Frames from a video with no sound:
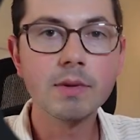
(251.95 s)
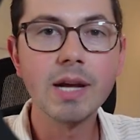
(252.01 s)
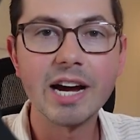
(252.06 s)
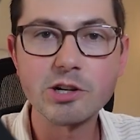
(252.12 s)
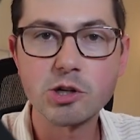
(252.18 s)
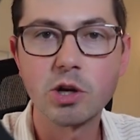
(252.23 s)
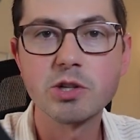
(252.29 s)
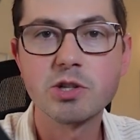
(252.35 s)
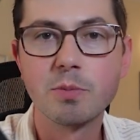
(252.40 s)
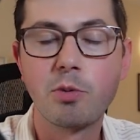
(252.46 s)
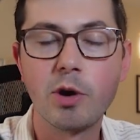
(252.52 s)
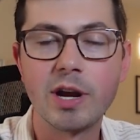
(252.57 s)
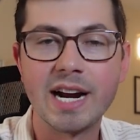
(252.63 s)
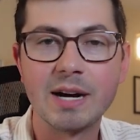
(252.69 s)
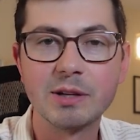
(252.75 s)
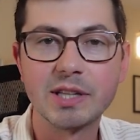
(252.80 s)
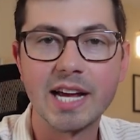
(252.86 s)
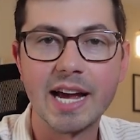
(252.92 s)
I should also point
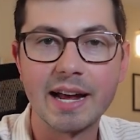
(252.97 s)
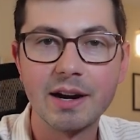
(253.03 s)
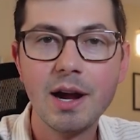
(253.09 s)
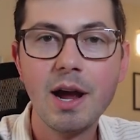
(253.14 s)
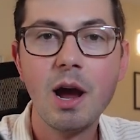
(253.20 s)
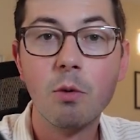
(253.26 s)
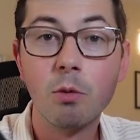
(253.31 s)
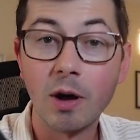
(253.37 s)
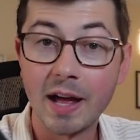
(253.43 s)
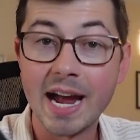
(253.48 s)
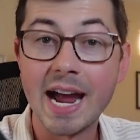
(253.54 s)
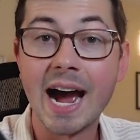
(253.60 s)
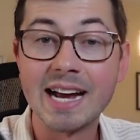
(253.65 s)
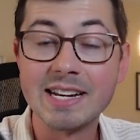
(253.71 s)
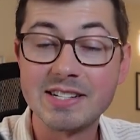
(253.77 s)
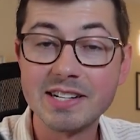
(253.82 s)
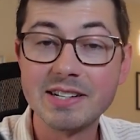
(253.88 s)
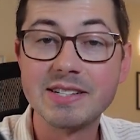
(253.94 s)
out that while I
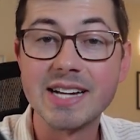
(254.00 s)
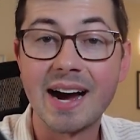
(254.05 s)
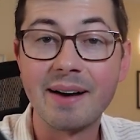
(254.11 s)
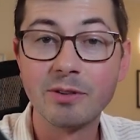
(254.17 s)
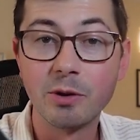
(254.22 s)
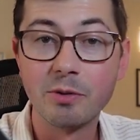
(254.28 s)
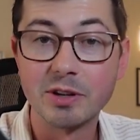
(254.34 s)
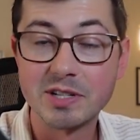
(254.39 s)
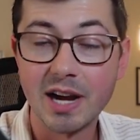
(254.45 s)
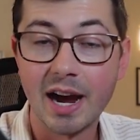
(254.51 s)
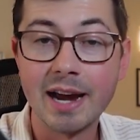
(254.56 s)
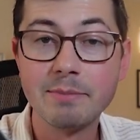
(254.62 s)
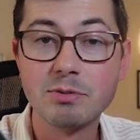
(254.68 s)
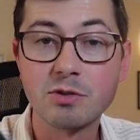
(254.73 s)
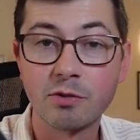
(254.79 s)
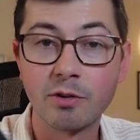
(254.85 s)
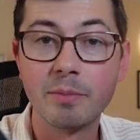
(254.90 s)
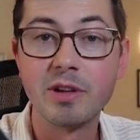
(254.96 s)
did download the
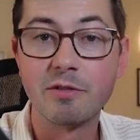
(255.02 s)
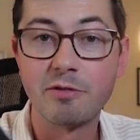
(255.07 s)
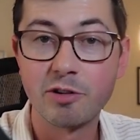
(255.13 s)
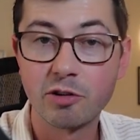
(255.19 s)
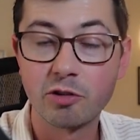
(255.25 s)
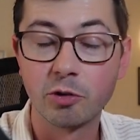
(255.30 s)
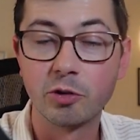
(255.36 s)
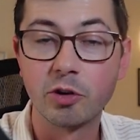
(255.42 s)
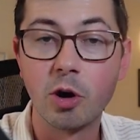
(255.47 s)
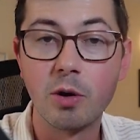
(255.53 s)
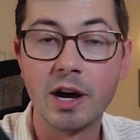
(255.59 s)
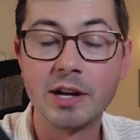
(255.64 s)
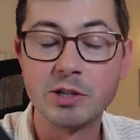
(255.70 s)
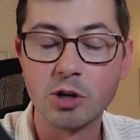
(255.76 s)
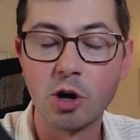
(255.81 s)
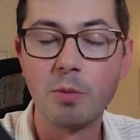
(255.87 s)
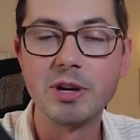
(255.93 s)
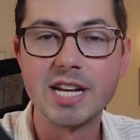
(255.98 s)
types from the official
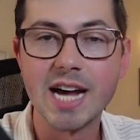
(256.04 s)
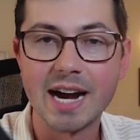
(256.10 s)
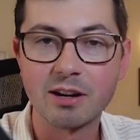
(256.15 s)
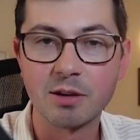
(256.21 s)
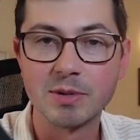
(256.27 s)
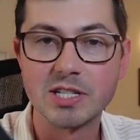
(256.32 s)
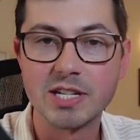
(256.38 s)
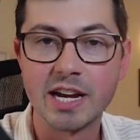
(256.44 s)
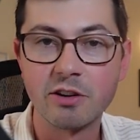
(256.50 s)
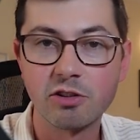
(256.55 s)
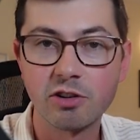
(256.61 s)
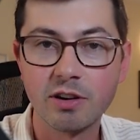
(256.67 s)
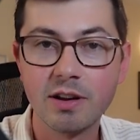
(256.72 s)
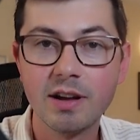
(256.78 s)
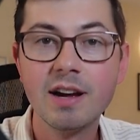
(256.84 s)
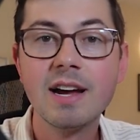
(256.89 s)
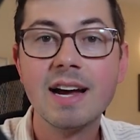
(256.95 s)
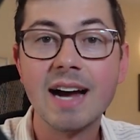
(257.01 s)
Adobe
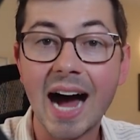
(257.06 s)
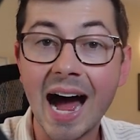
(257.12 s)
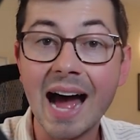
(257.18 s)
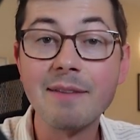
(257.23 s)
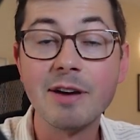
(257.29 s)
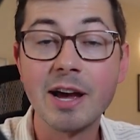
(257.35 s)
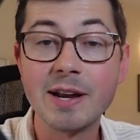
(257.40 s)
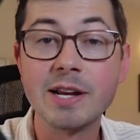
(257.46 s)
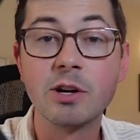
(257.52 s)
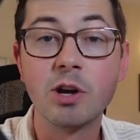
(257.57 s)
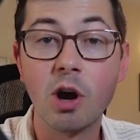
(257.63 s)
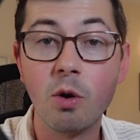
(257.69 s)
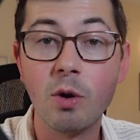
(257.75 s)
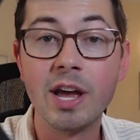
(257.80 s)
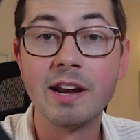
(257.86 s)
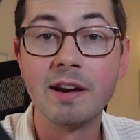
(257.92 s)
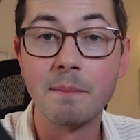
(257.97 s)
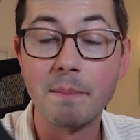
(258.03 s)
documentation, I've had to go
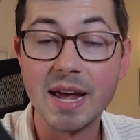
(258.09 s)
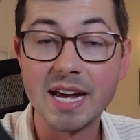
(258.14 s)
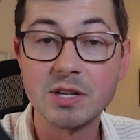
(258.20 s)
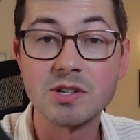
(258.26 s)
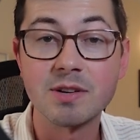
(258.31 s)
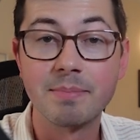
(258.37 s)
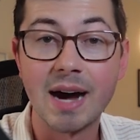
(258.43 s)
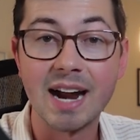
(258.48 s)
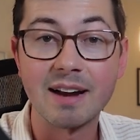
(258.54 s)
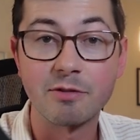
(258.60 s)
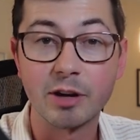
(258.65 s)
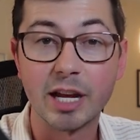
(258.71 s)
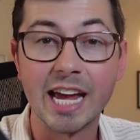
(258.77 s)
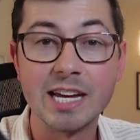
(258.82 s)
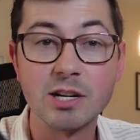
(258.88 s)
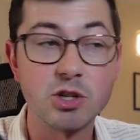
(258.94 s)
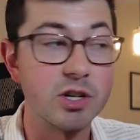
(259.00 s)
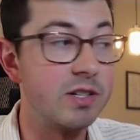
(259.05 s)
in and make some
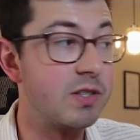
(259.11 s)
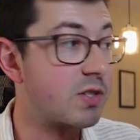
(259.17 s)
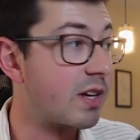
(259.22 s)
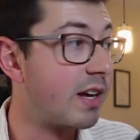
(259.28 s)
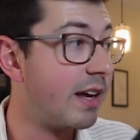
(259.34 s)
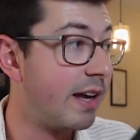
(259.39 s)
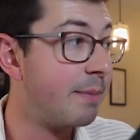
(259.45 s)
modifications.